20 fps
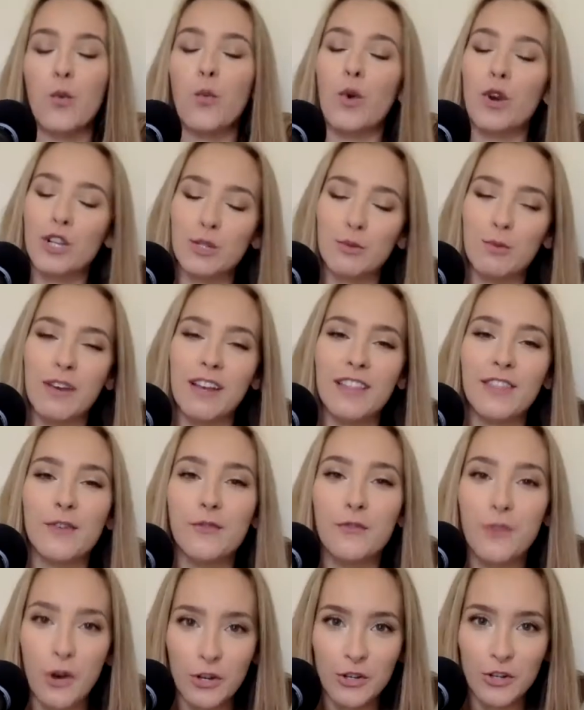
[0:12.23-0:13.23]
We're doing The
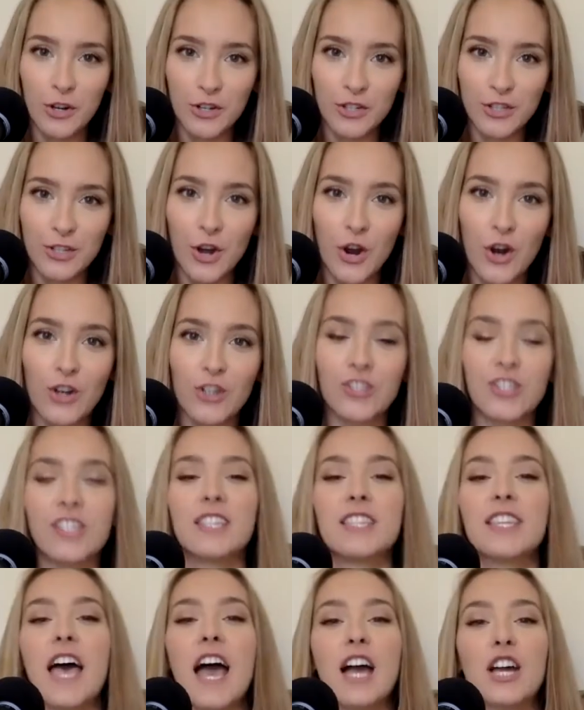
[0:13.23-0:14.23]
Fault in Our Stars. This
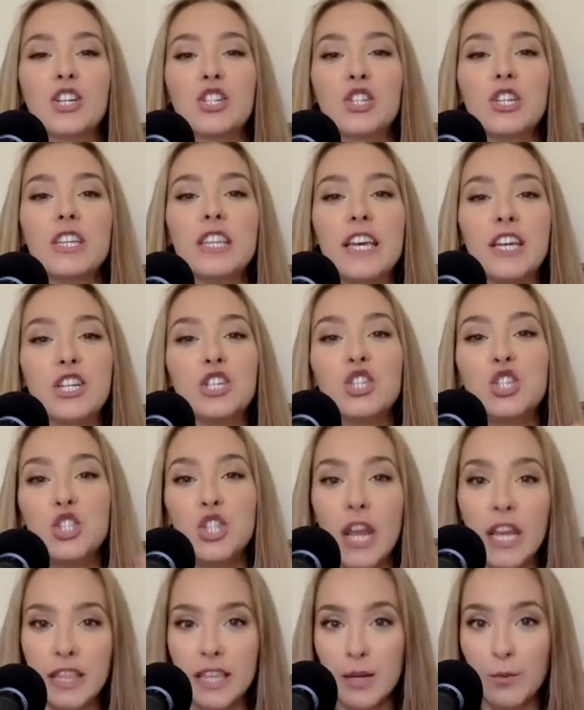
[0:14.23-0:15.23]
is actually like
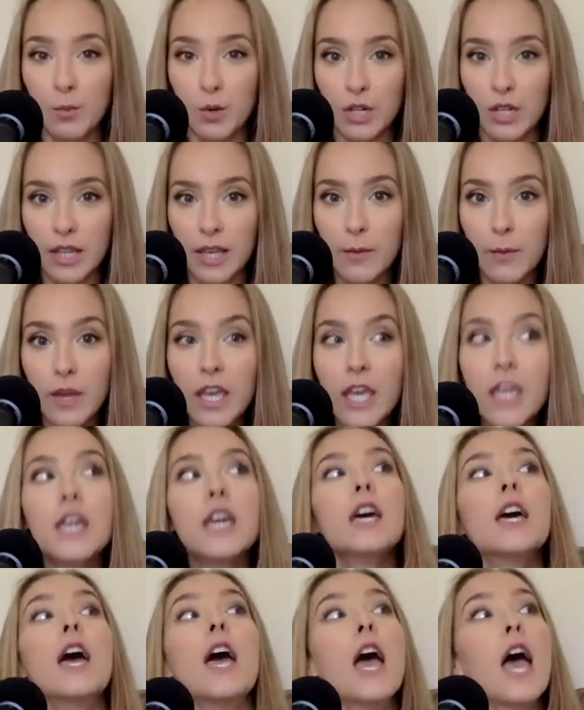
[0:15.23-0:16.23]
Shailene Woodley week,
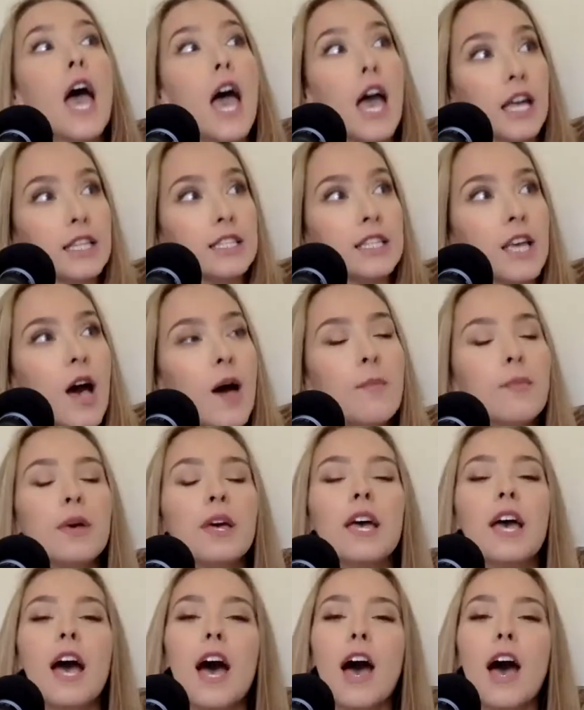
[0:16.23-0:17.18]
heads up.